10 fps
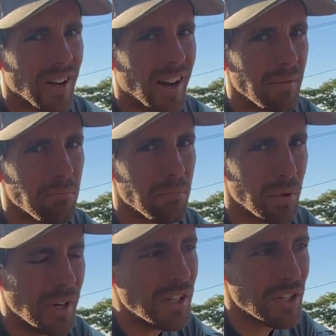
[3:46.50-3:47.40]
I'm
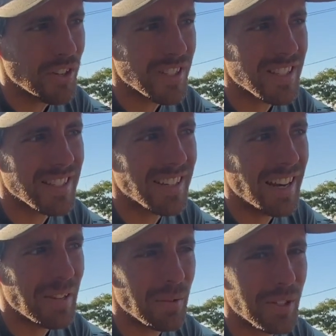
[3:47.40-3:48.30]
pretty sure this is an
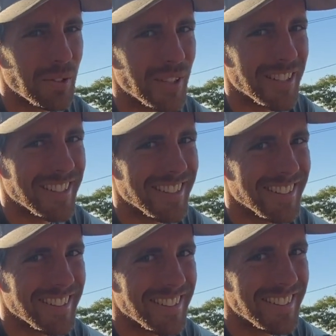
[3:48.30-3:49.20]
81:1.
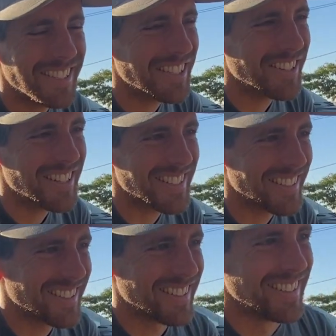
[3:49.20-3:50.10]
This is crazy.
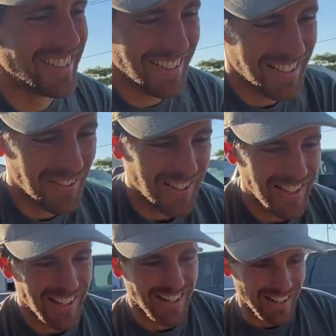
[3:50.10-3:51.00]
Let's see what I
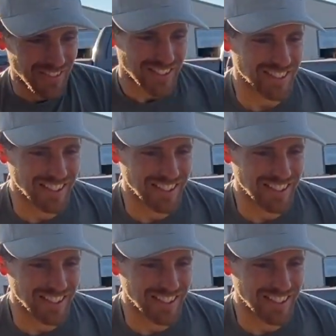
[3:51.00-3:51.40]
can get out of it.